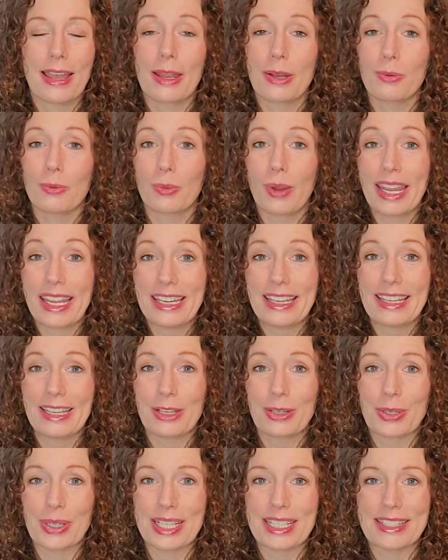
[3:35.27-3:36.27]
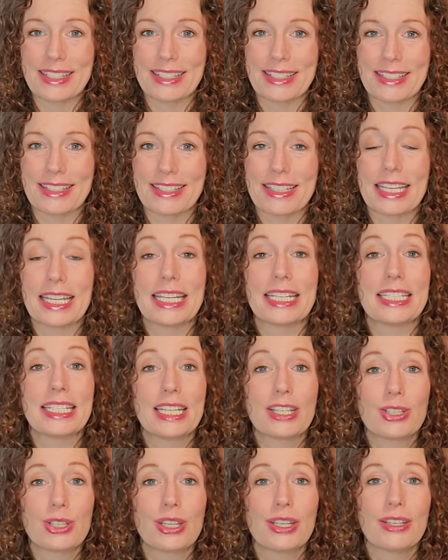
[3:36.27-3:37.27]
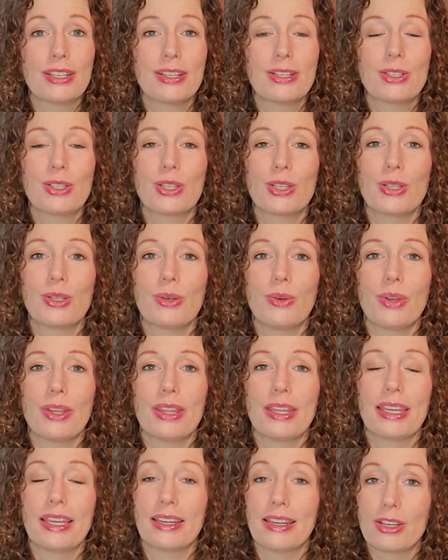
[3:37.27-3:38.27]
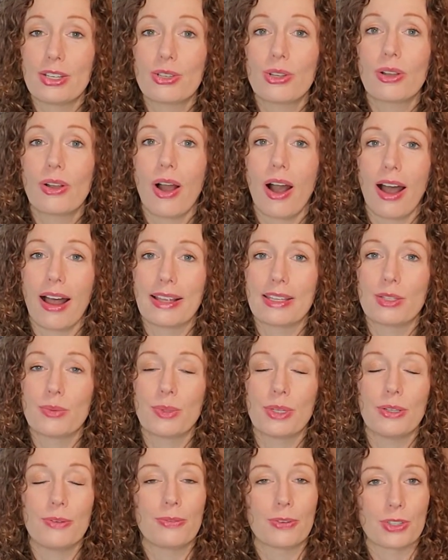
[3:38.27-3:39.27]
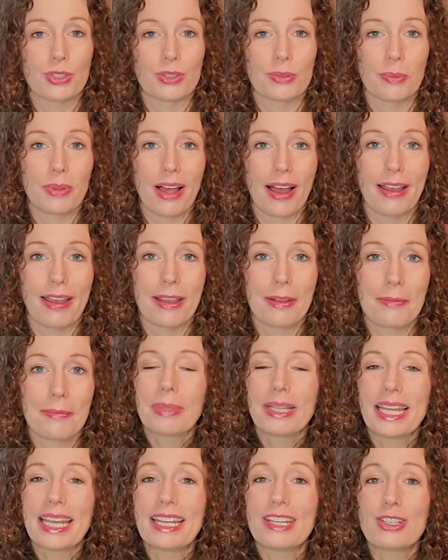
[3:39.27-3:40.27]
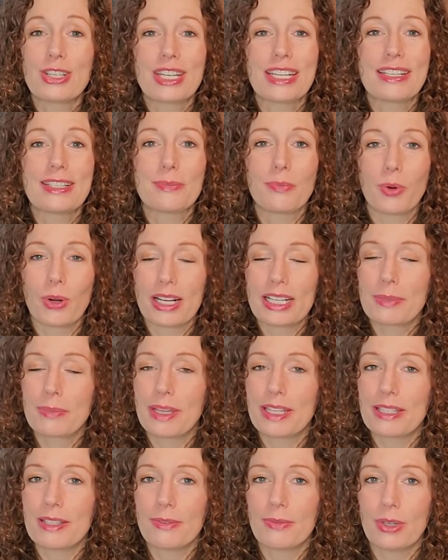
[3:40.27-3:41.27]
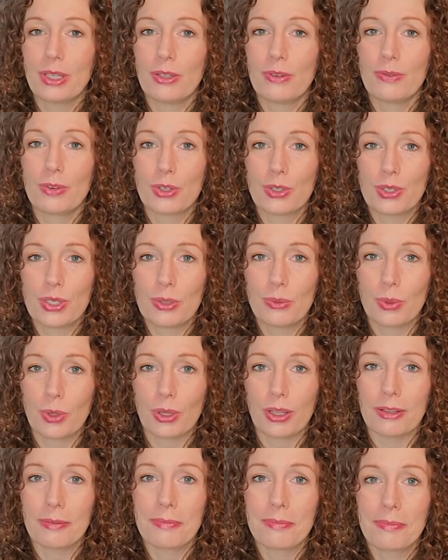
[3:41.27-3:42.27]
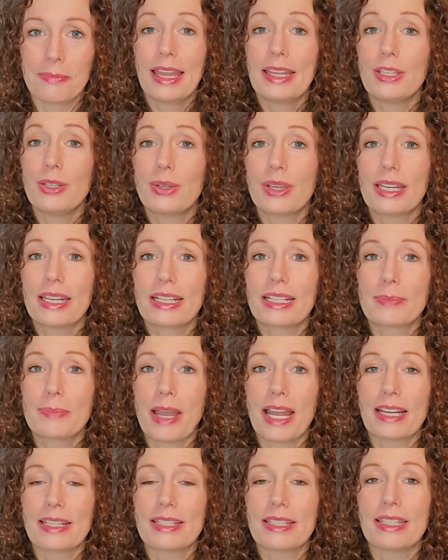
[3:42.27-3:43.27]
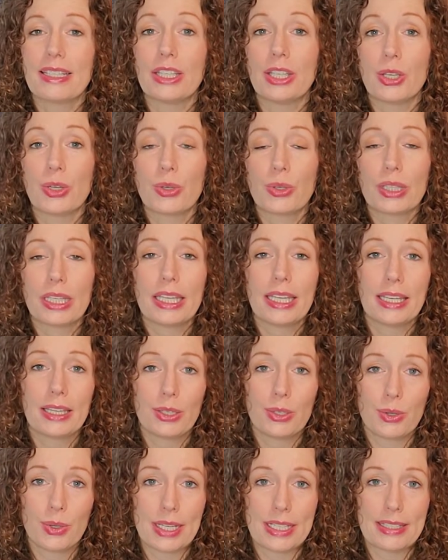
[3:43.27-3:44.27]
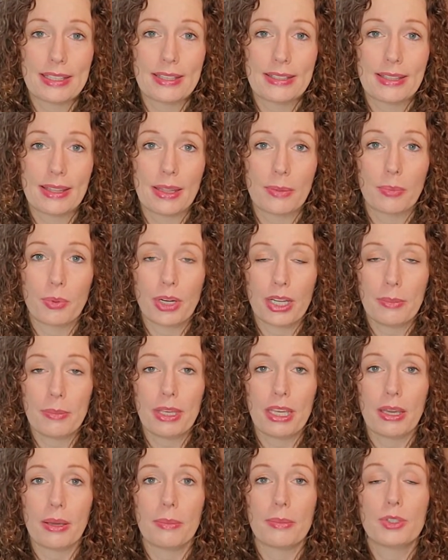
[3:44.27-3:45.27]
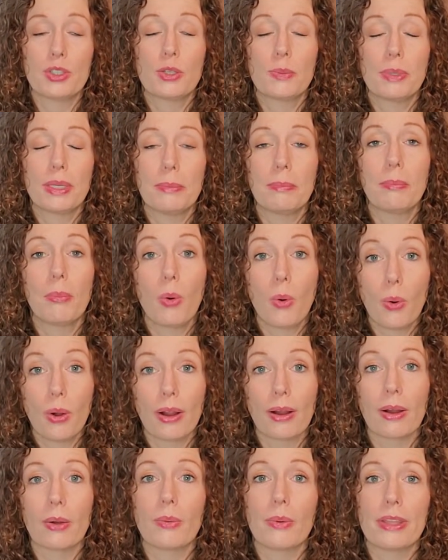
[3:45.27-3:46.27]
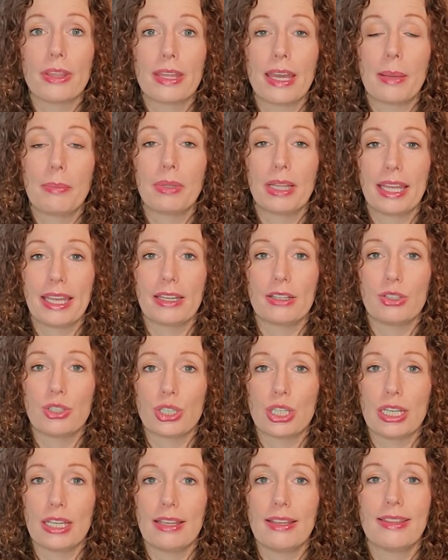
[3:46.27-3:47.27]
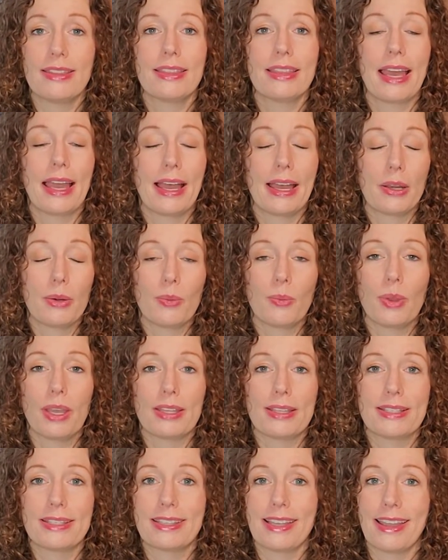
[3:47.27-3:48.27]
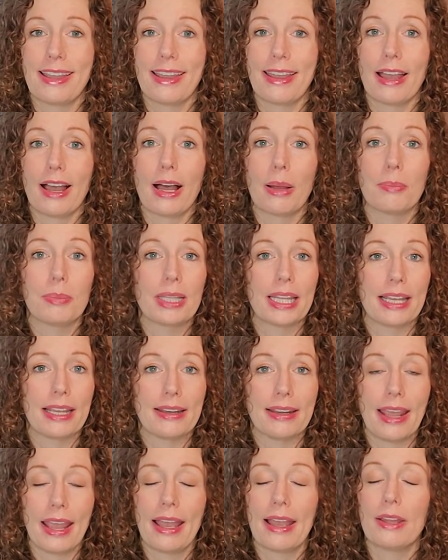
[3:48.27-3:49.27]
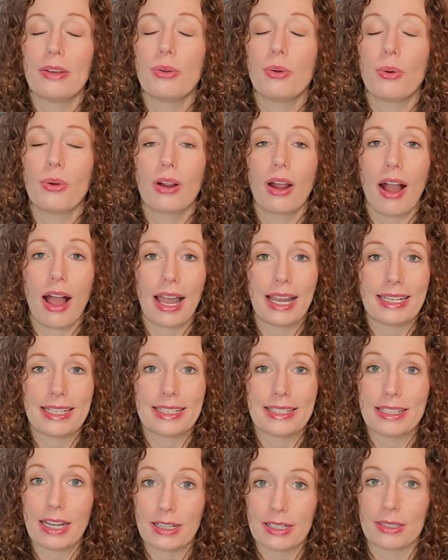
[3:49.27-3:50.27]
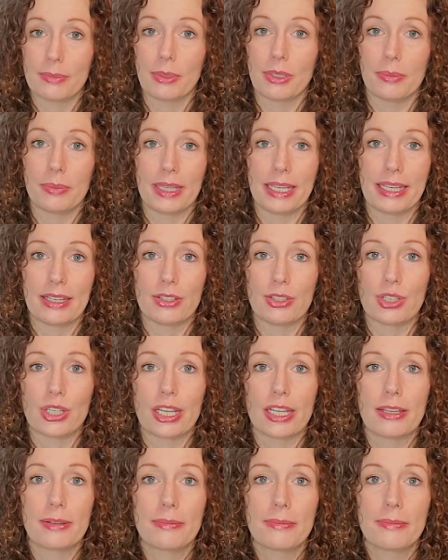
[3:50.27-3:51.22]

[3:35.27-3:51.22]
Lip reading: and rate increases in addition to the initial cost when you first apply. Plan G is more expensive when you first enroll, and you can expect yearly increases in the premium to be more with a Plan G than with, say, a Plan N or a high deductible Plan G.